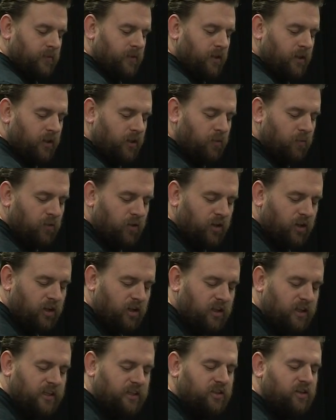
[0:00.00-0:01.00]
You want a
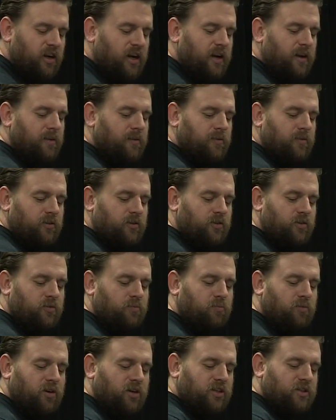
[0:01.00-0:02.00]
clean, dry
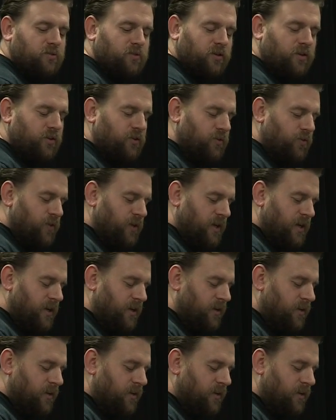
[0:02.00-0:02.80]
brush when you do that.